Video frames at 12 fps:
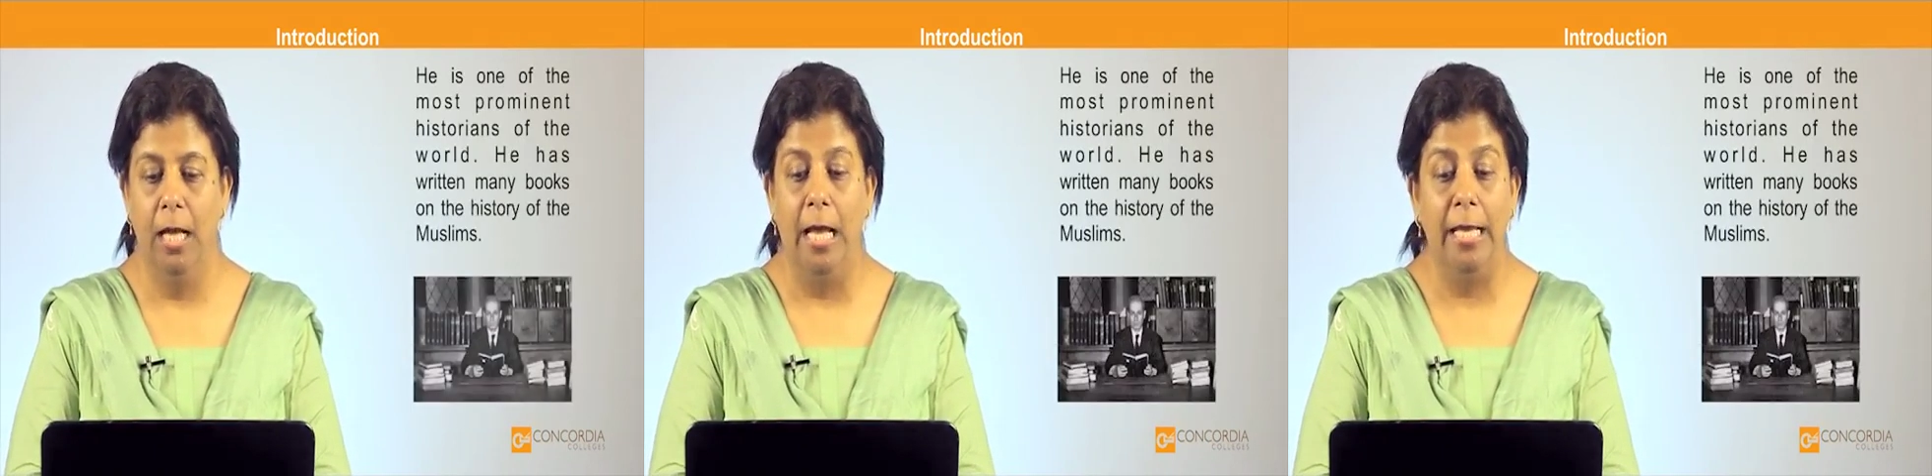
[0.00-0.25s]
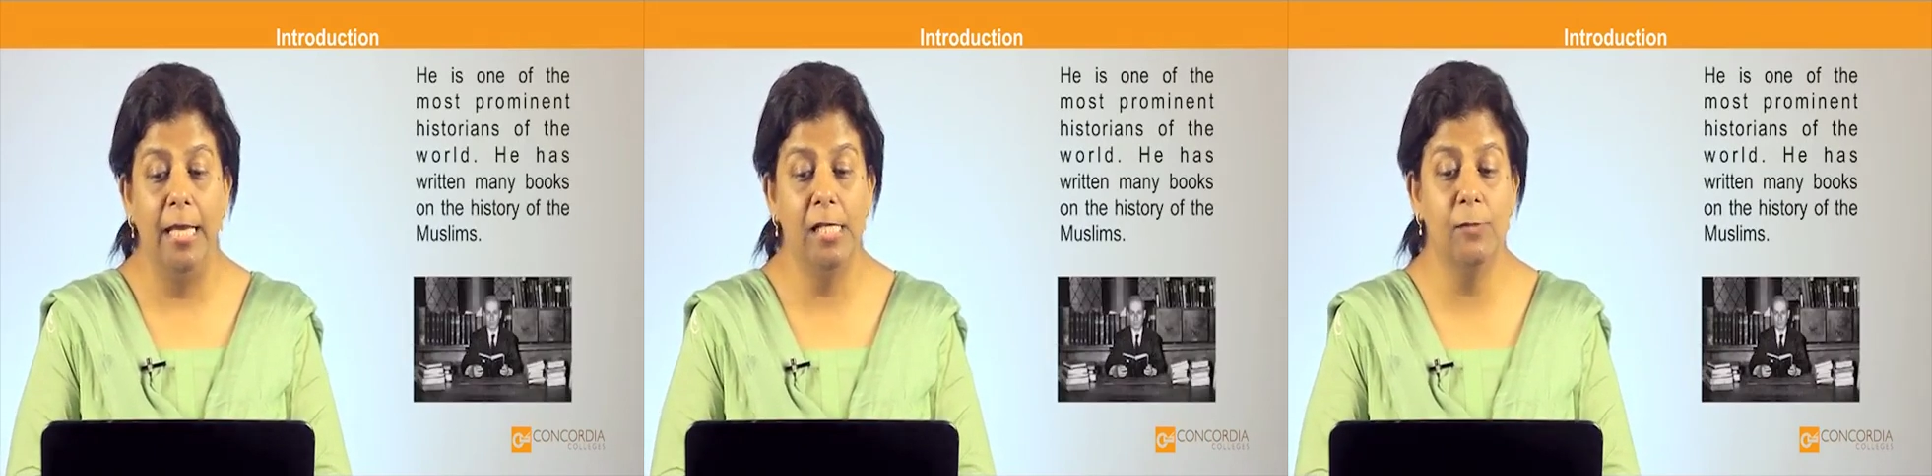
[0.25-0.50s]

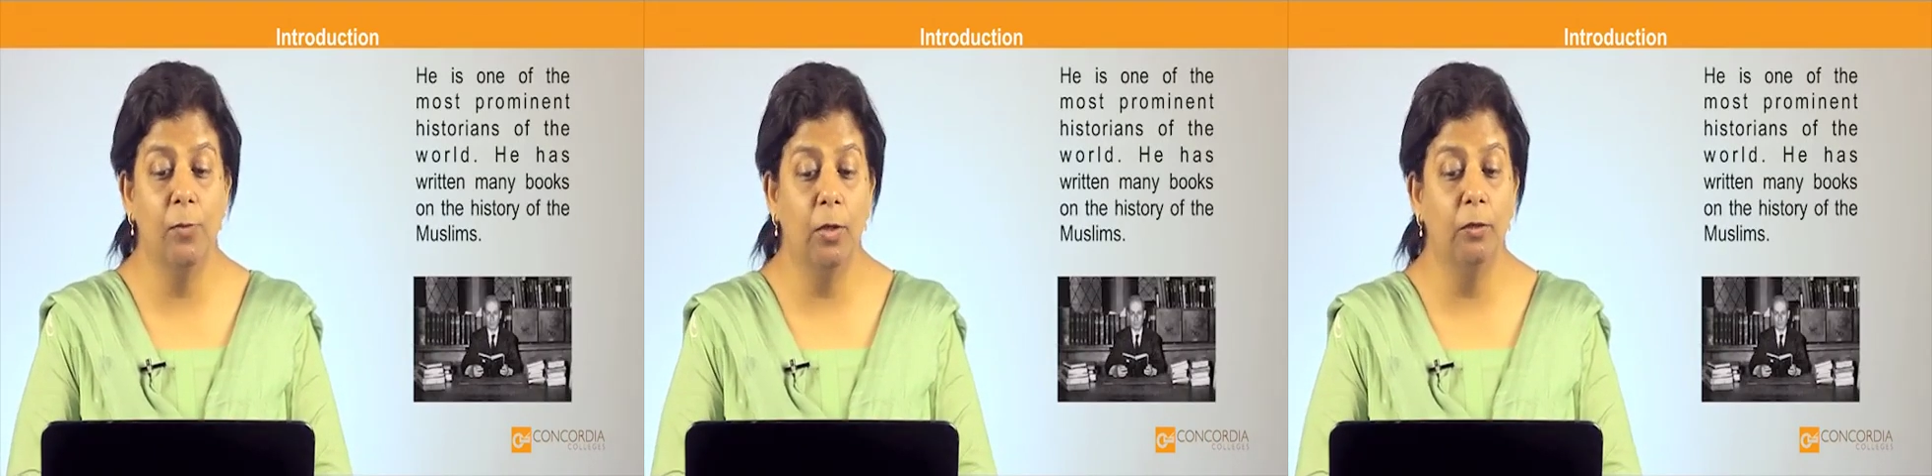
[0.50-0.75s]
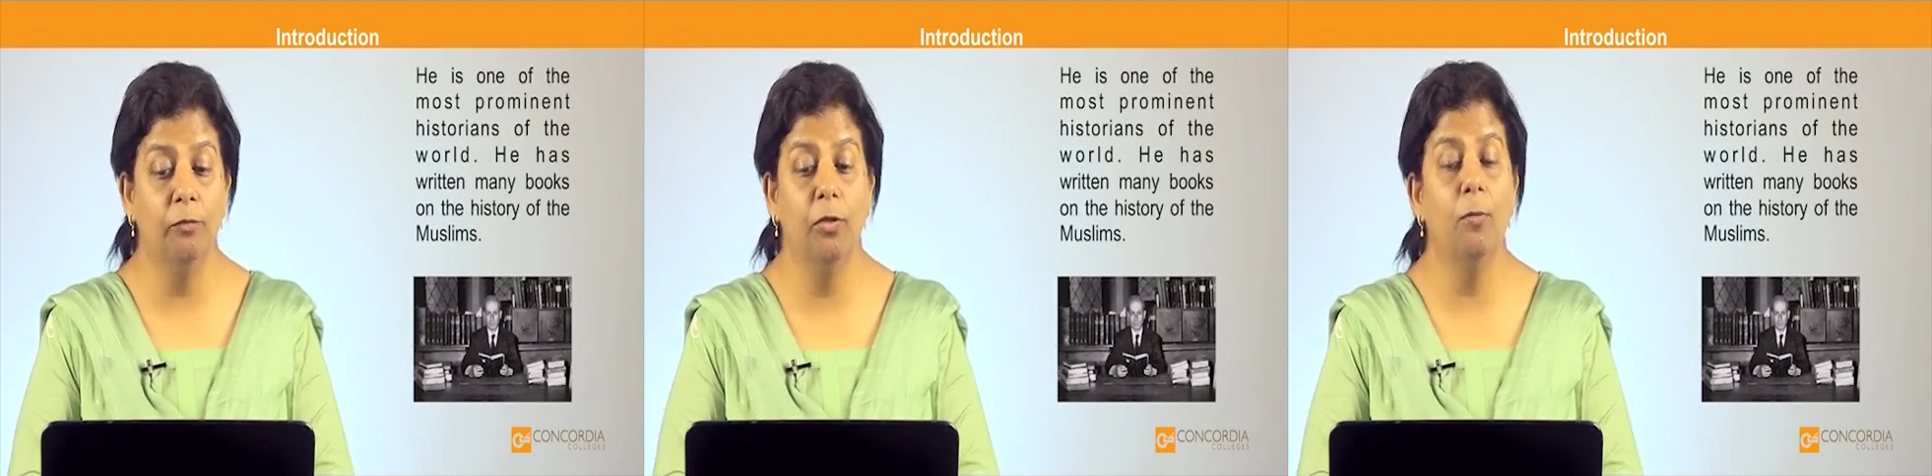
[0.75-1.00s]
He is one
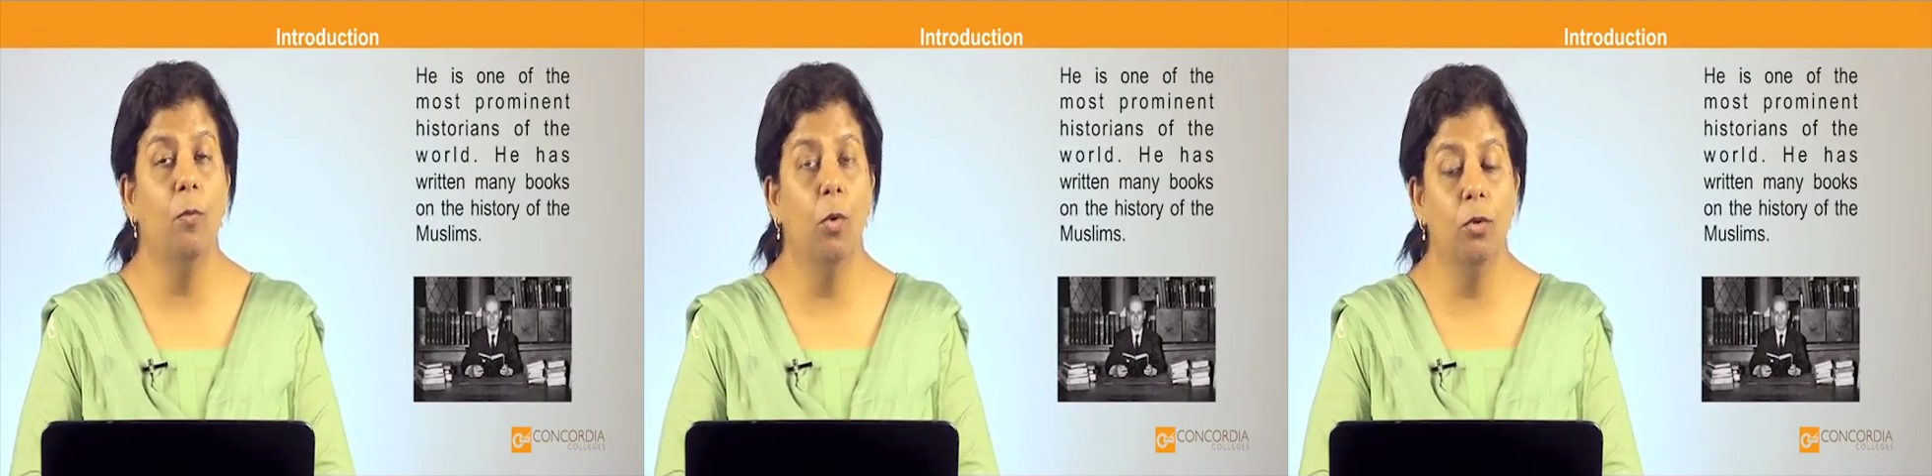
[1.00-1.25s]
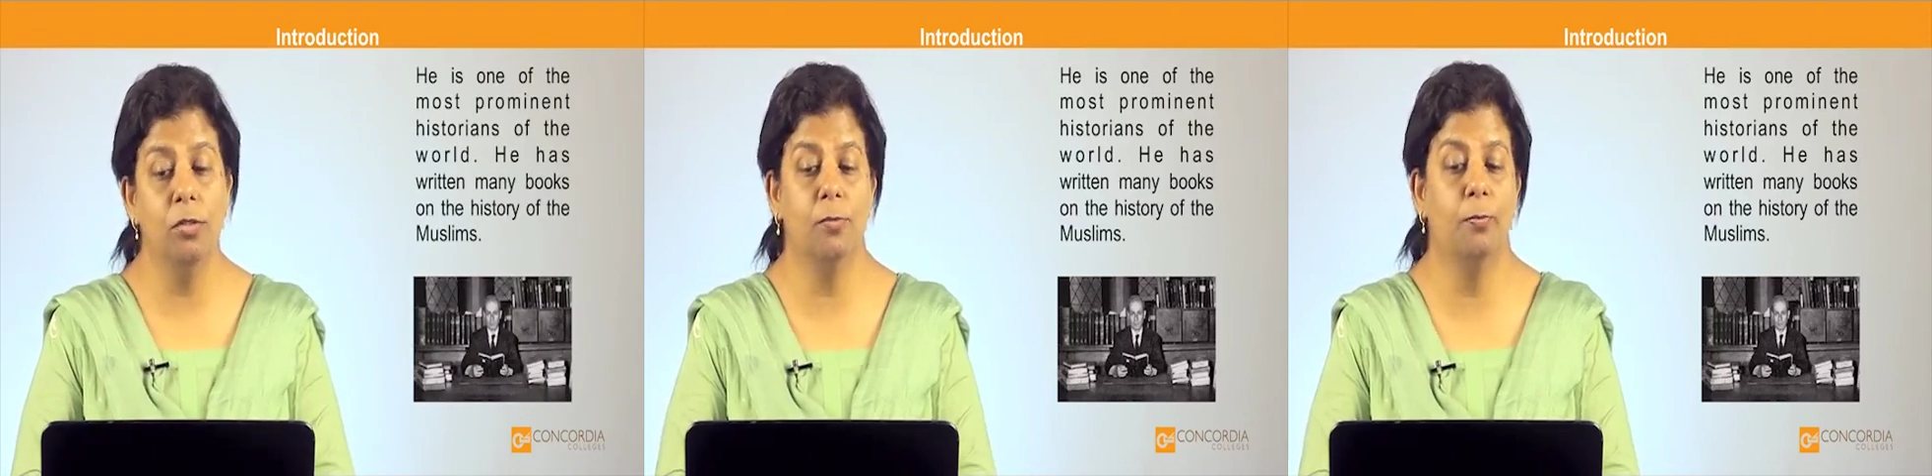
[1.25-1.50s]
of the
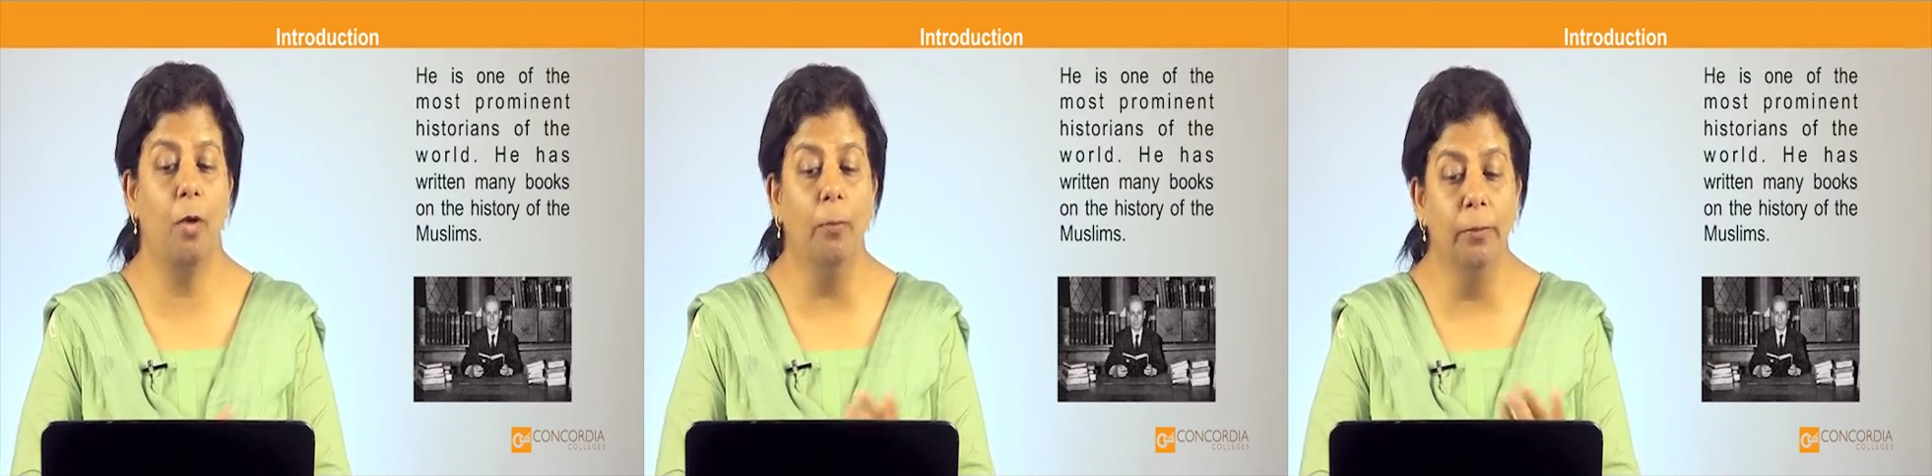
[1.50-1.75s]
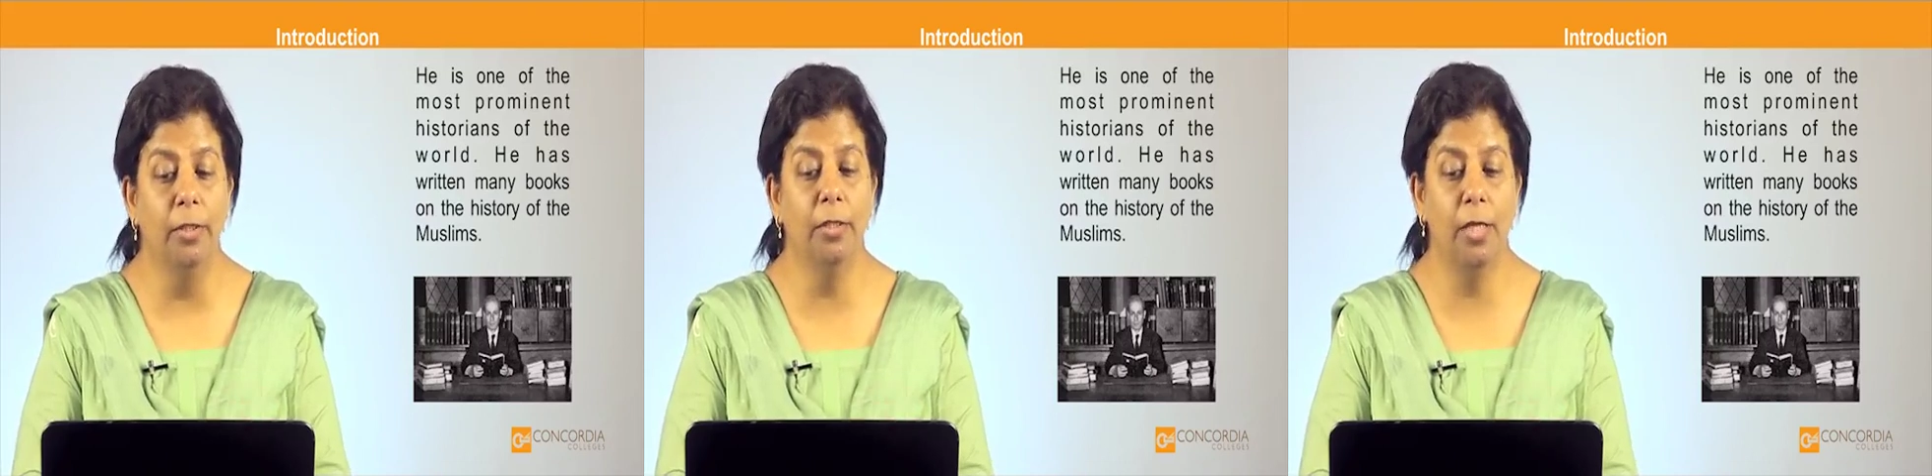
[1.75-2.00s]
most prominent